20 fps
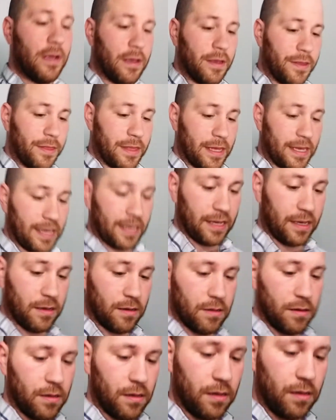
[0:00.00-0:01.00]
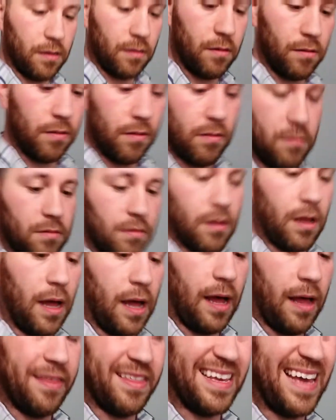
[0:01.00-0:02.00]
the
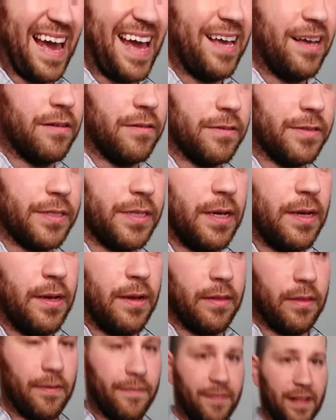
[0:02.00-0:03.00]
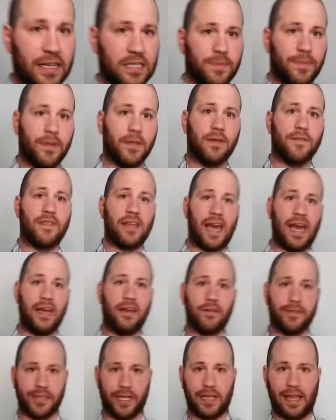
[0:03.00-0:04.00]
ankles, the flexibility of the
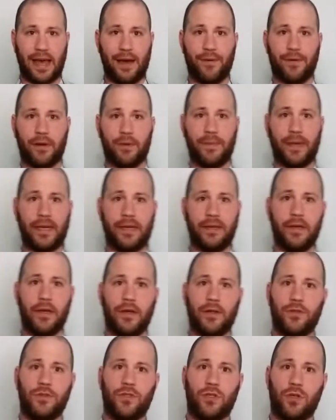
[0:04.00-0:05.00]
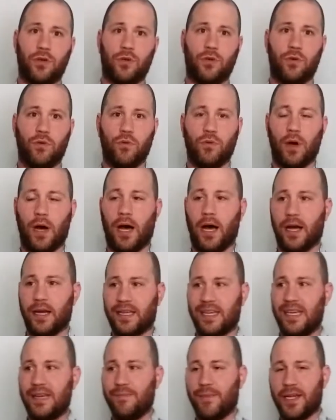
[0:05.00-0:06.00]
ankles, allowing me to
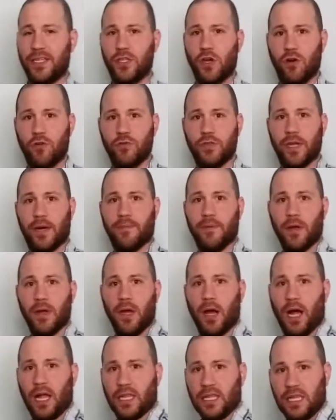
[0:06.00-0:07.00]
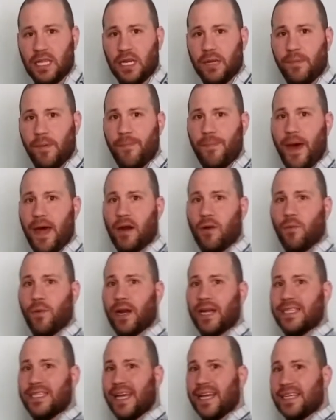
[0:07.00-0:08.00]
keep my toes up a little bit better when
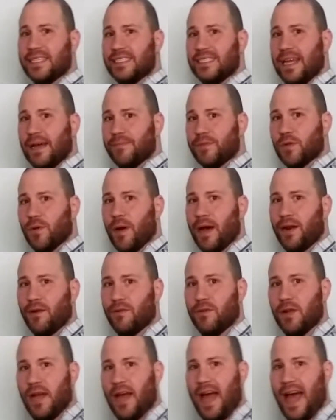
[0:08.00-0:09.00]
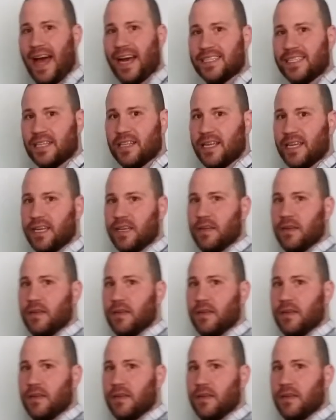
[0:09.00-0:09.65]
I take a step, so I don't accidentally